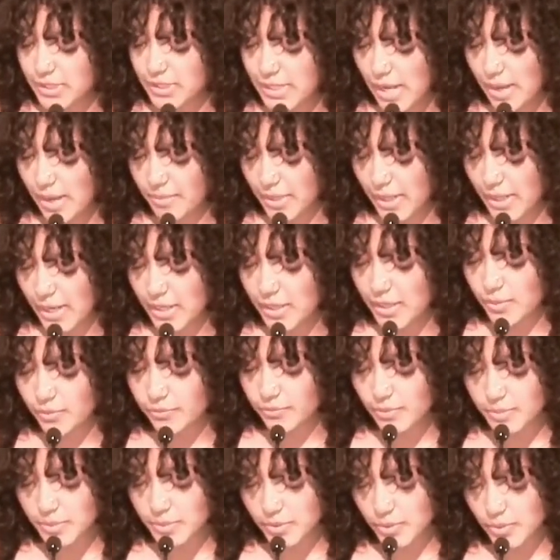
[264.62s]
time that anyone
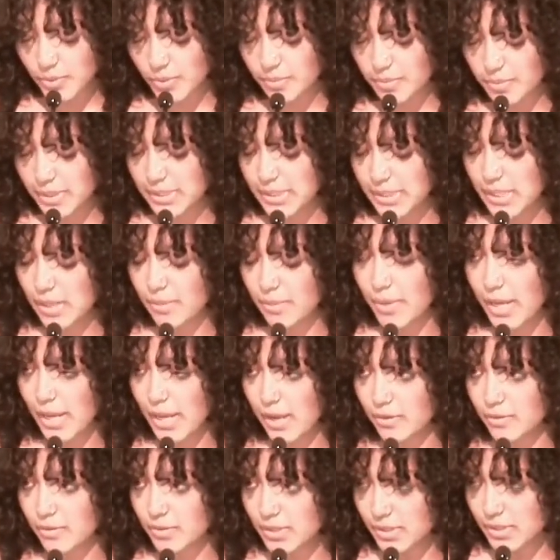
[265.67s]
from school would be seeing my
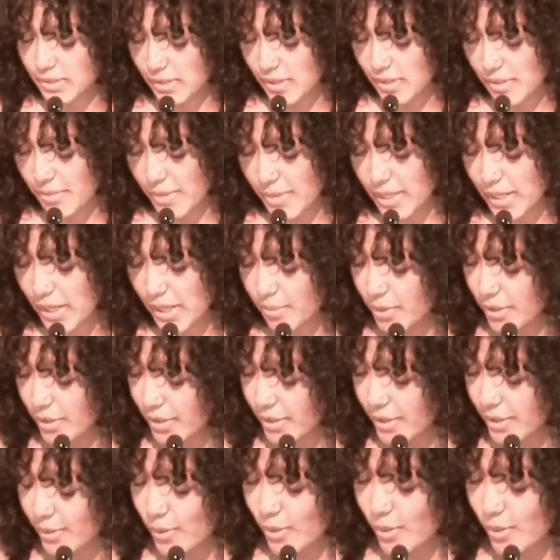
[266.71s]
house, my neighborhood, or